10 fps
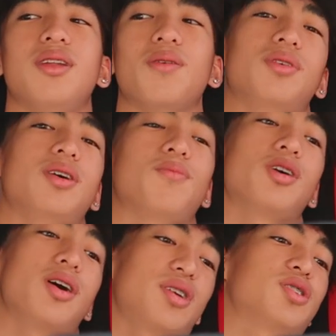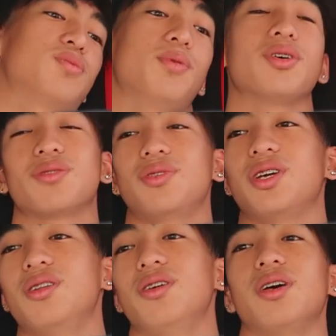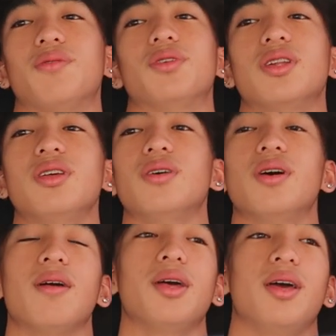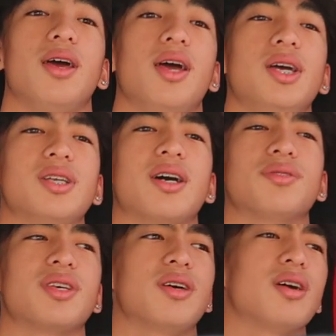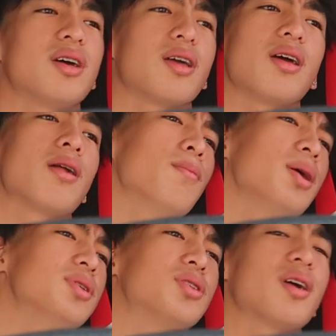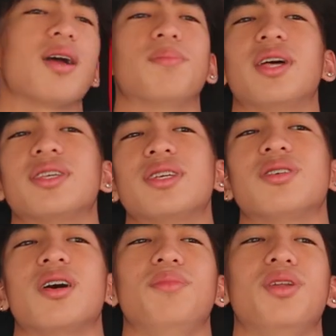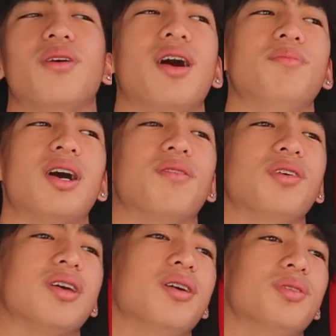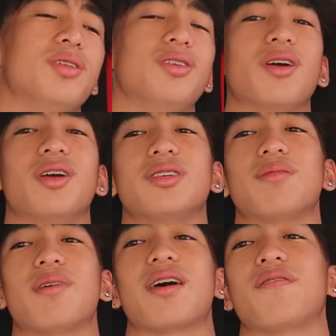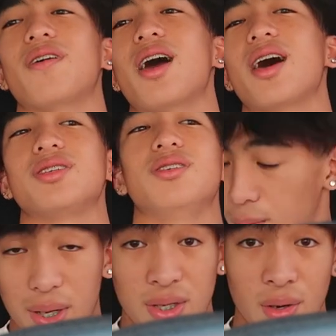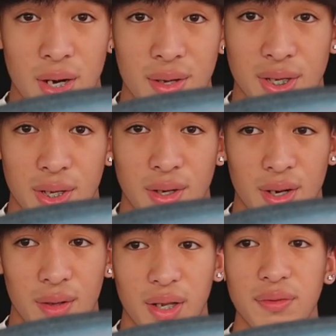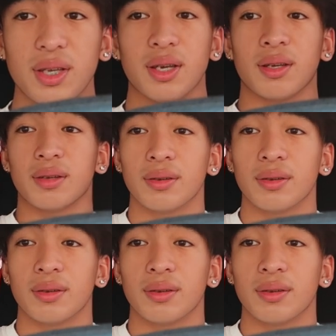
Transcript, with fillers: You know, what what other sports were you gonna do? Like, what are you gonna do? And I was telling her like, I don't know, maybe track, but at the same time, you know, I'm not really good with endurance. I'm not that fast. But I told her I was like, you know, lifting.